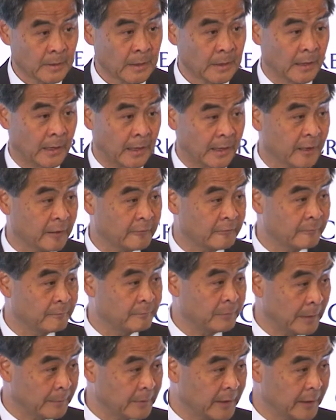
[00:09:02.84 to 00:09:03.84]
I have
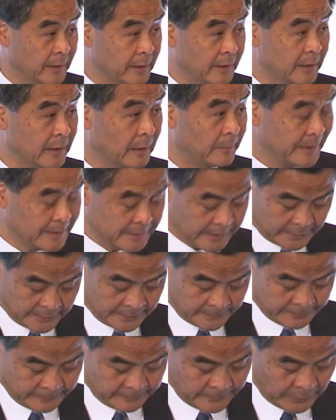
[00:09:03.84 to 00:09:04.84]
publicly committed
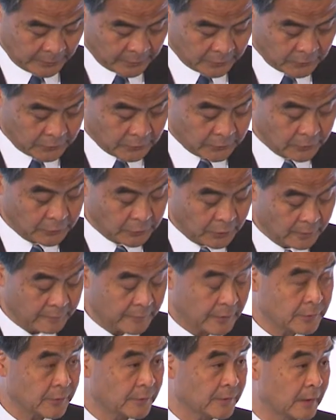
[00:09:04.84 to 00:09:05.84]
to
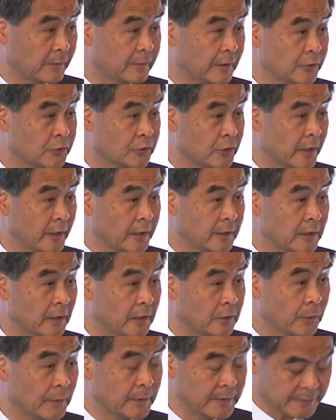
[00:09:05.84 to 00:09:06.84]
universal suffrage in
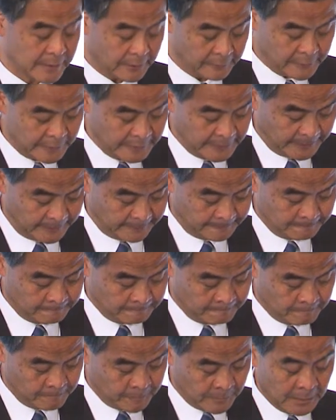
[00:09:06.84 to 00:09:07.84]
2017.
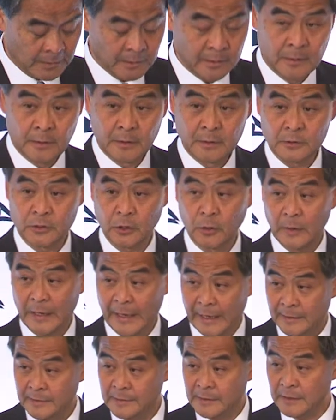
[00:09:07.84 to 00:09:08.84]
So
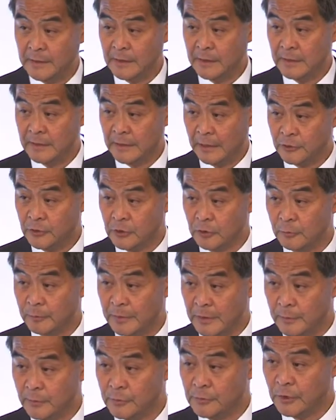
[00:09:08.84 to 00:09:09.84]
has the National
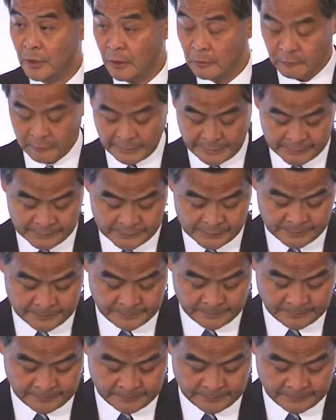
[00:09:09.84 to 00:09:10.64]
People's Congress.